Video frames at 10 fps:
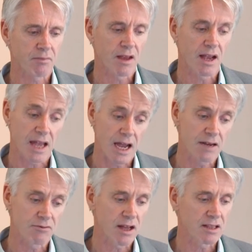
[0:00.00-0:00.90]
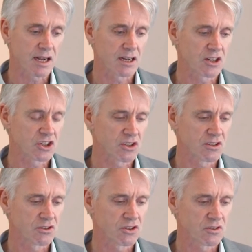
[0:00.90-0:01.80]
again, validated,
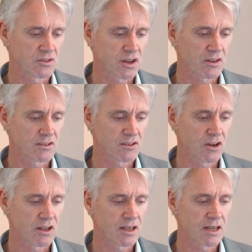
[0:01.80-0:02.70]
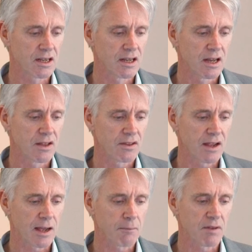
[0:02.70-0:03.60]
should have shown this earlier,
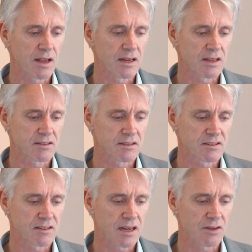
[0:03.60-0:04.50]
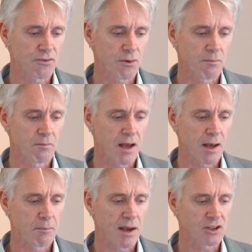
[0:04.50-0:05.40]
in a study from
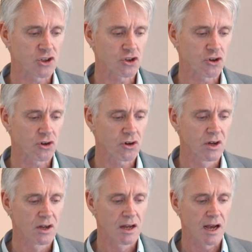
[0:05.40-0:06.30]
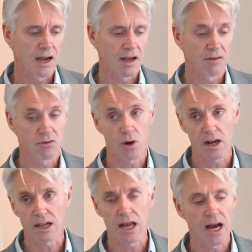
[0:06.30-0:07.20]
Pat Shaw, of quite
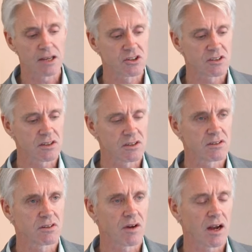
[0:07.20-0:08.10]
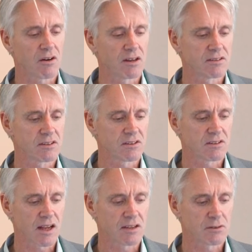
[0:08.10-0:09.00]
a large series of high-grade serous
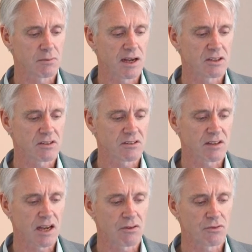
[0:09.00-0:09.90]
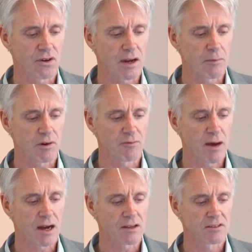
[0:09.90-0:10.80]
cancer patients stained for a number of
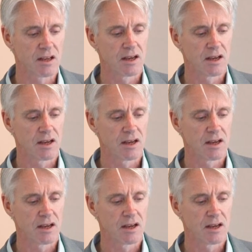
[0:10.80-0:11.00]
markers,